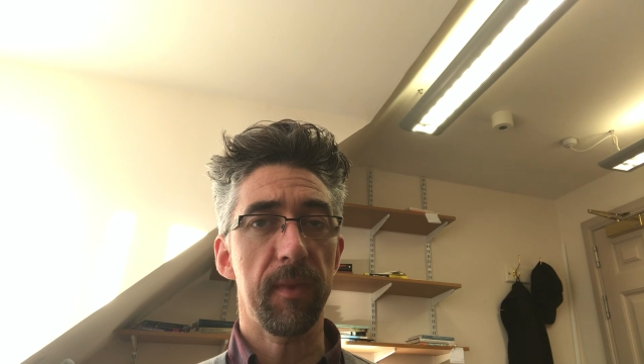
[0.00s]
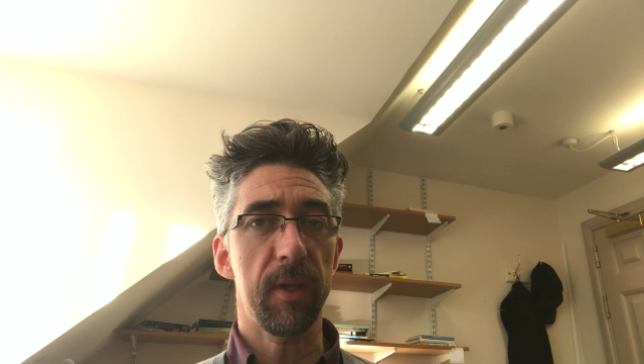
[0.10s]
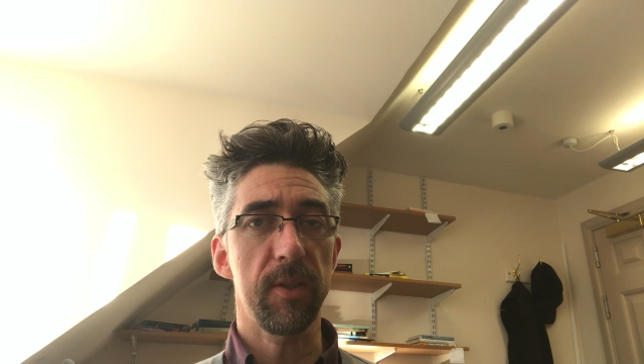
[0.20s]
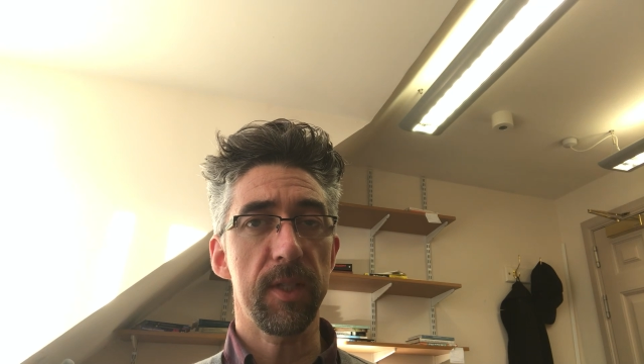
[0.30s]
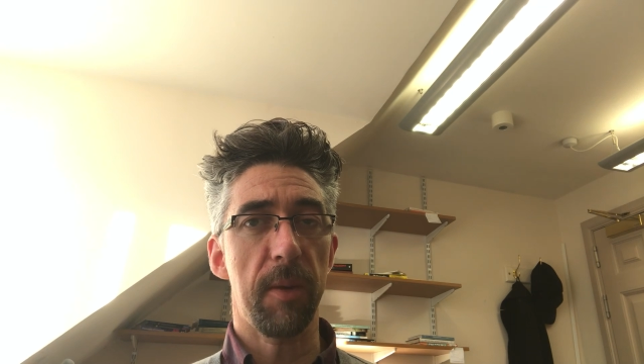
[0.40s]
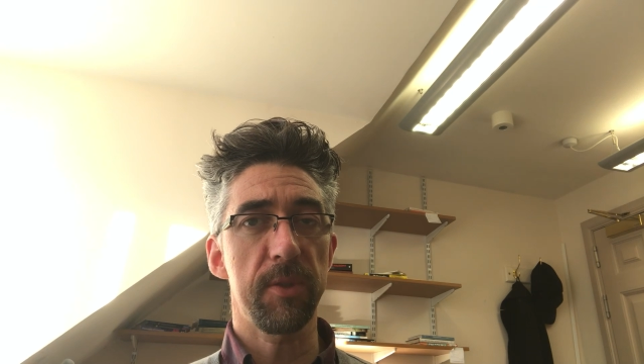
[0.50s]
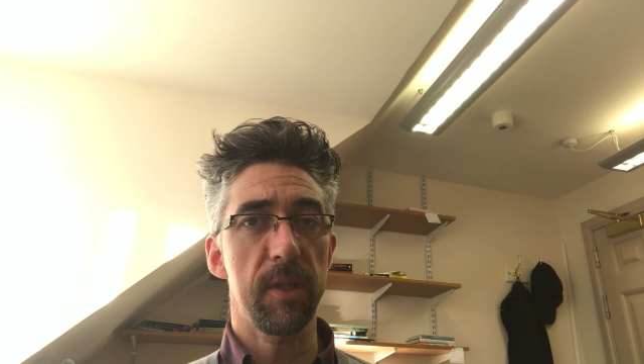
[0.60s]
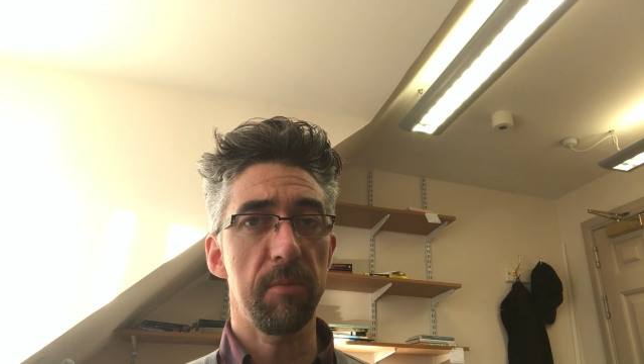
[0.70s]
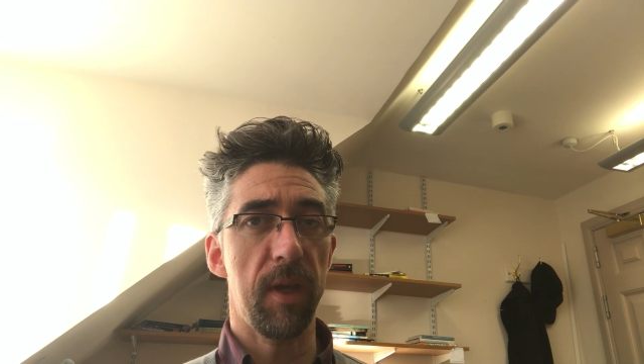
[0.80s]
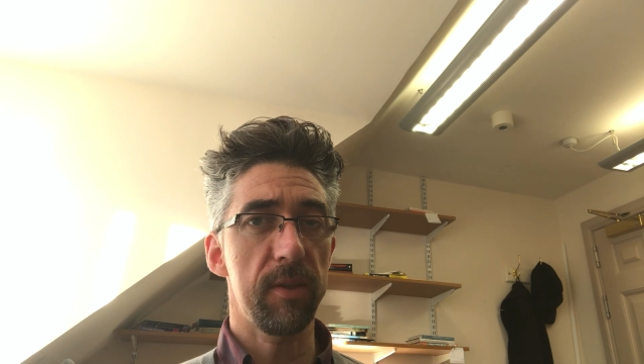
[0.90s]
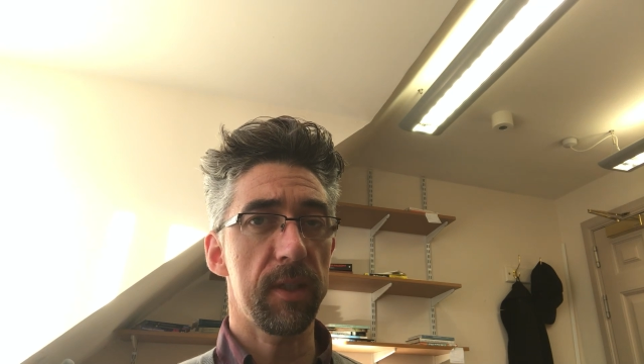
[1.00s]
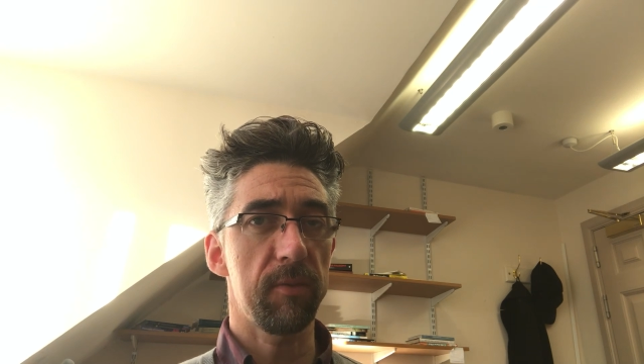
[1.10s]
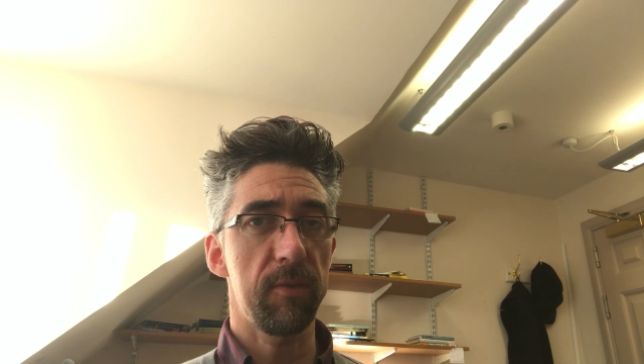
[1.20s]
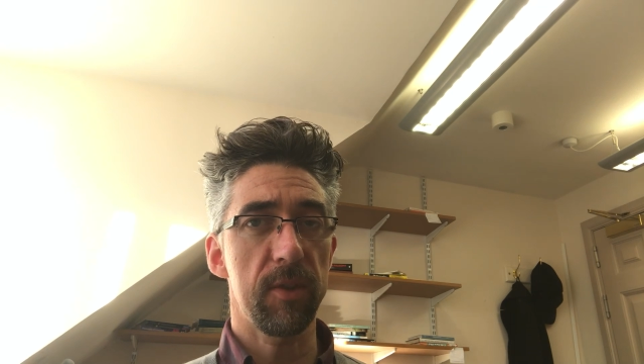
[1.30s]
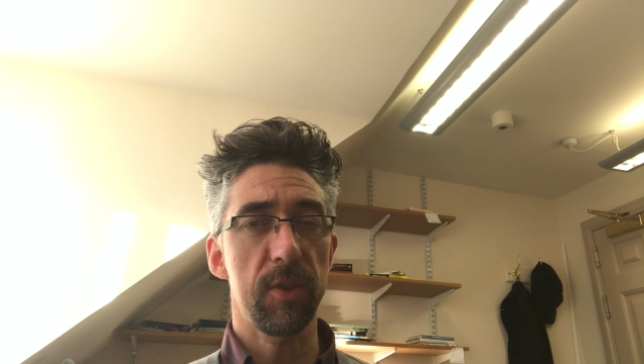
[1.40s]
conception method that
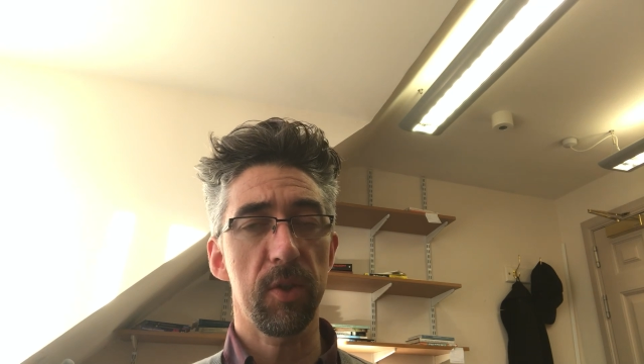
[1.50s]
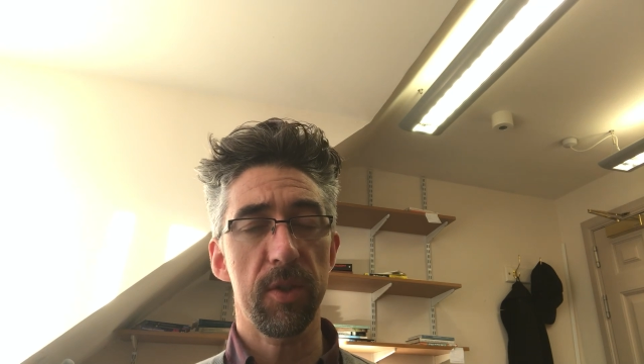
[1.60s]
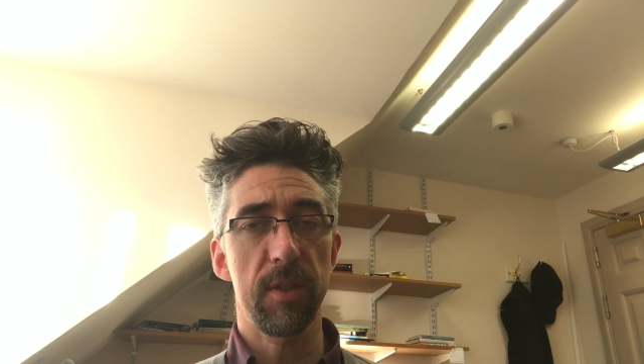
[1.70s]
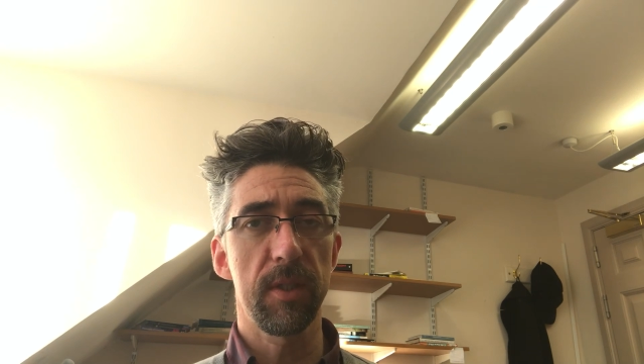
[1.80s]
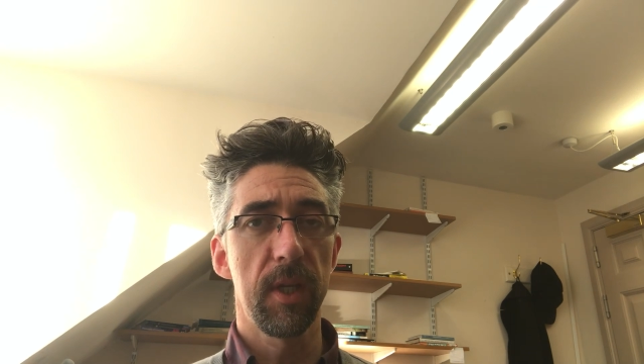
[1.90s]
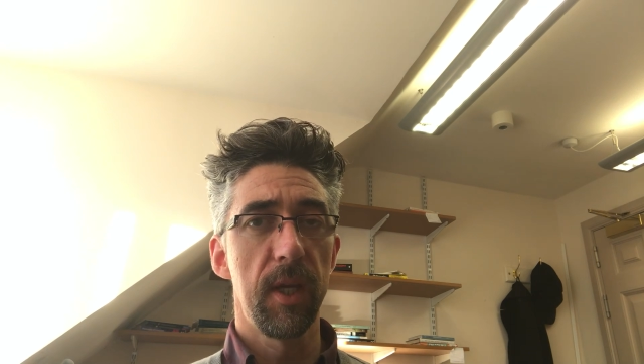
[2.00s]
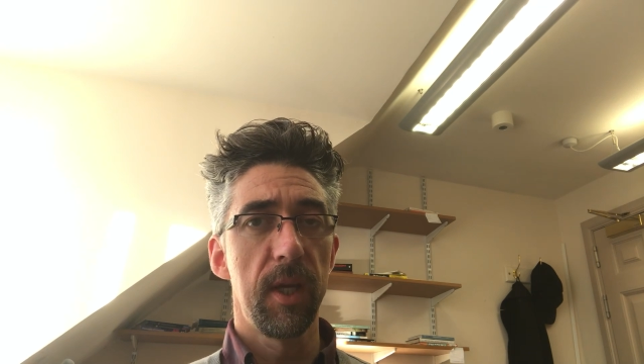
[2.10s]
we've discussed,